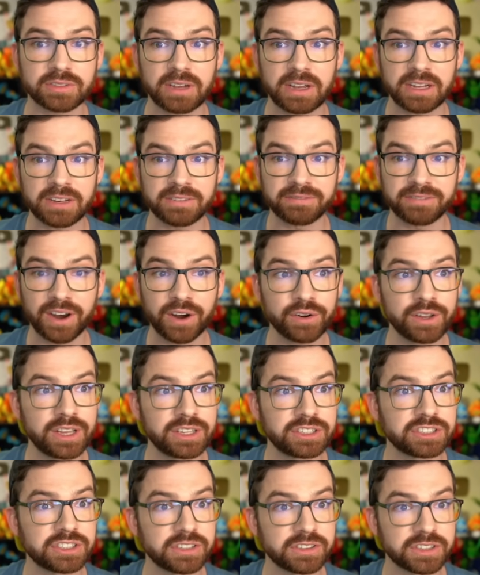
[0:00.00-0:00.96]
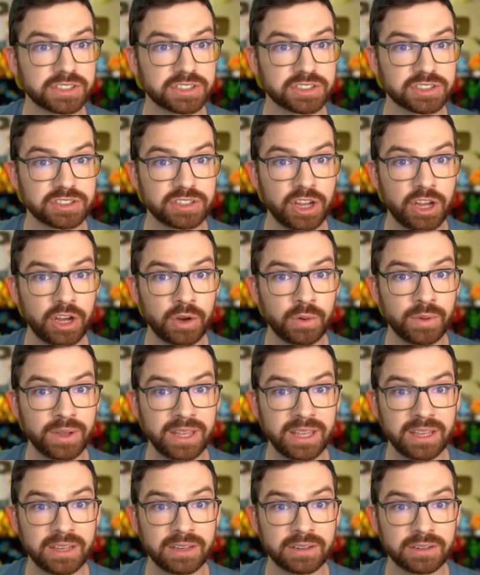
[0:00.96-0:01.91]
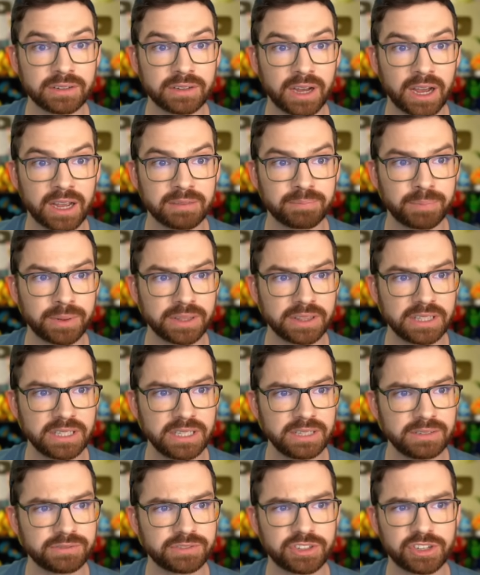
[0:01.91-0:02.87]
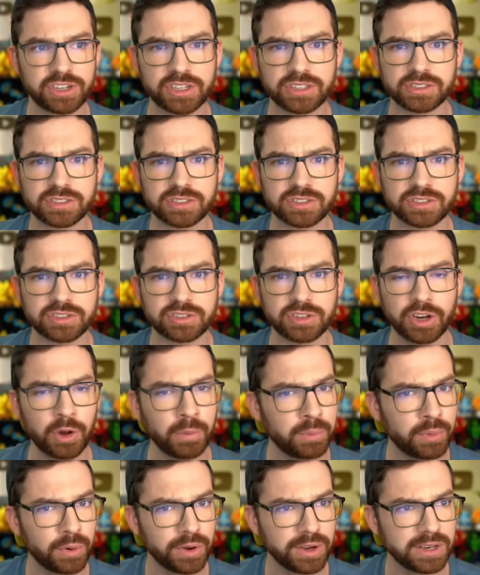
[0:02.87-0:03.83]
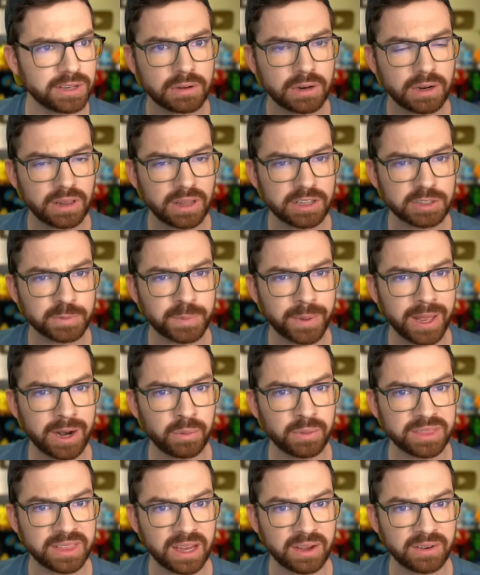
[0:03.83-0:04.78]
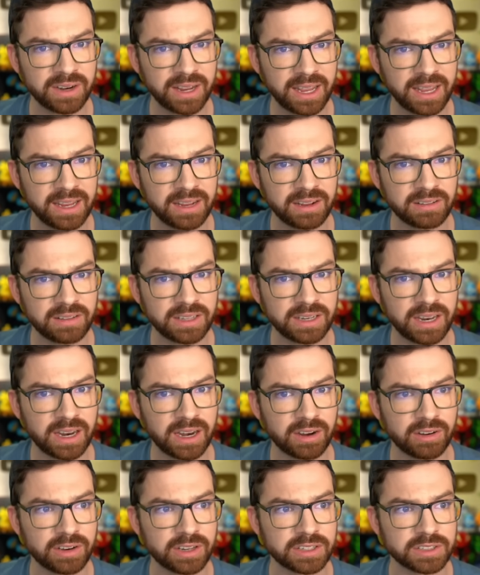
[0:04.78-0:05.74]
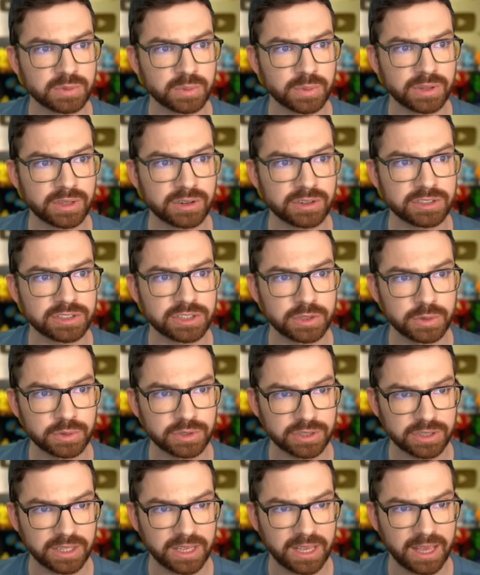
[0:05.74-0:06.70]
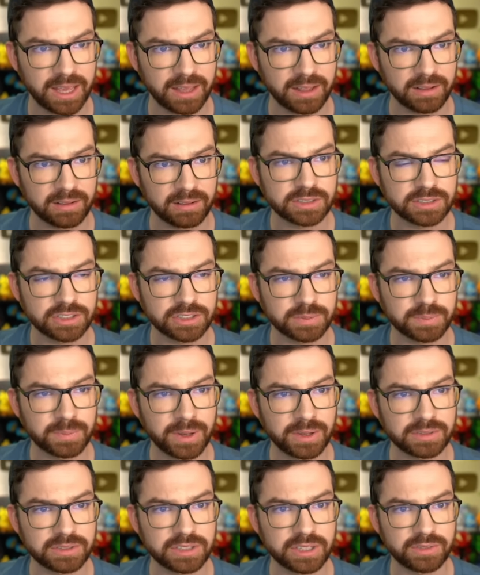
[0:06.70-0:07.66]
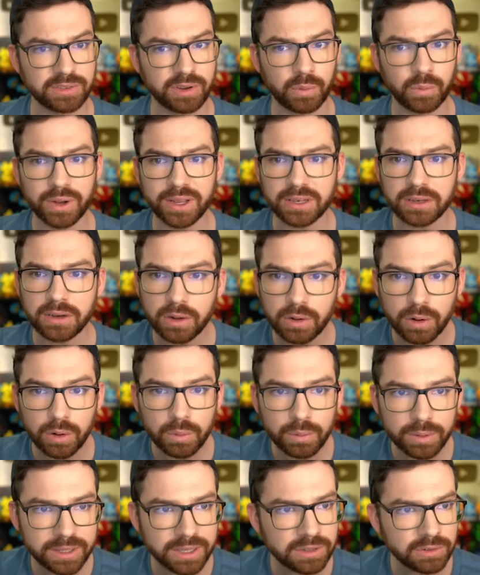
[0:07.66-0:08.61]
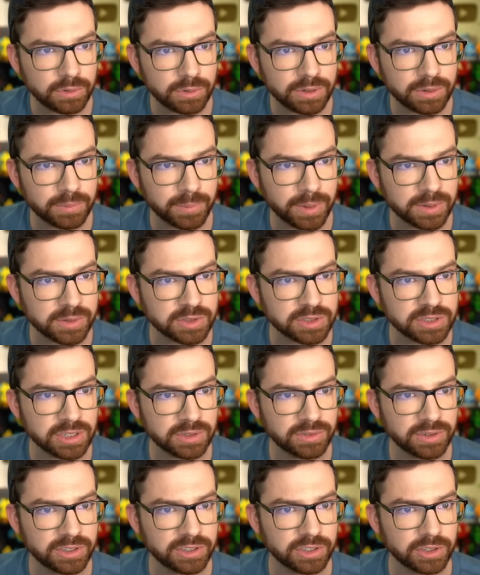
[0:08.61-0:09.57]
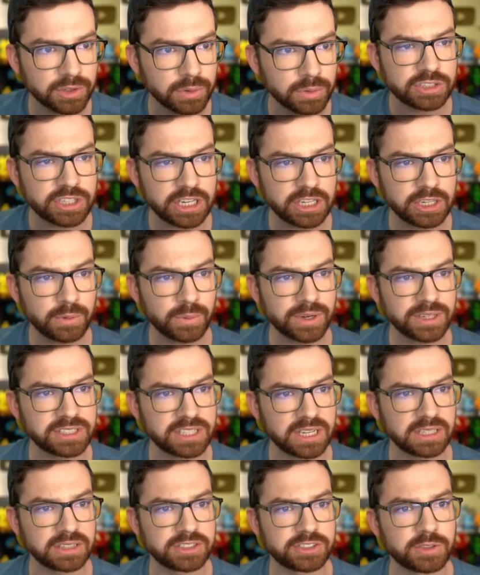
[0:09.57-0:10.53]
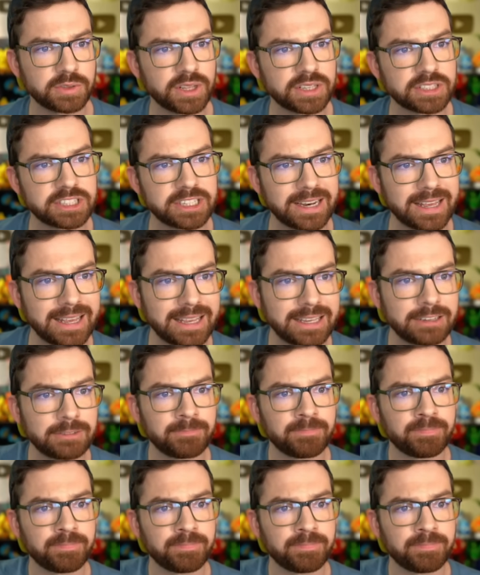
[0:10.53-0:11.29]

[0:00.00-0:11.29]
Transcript: a variation of the snow in, I believe, just Snowpoint. It allows battle without hail in areas where there is usually hail, such as Mount Silver. Wait, no, oh, we can do it on Mount Silver too. January tenth, two thousand eight,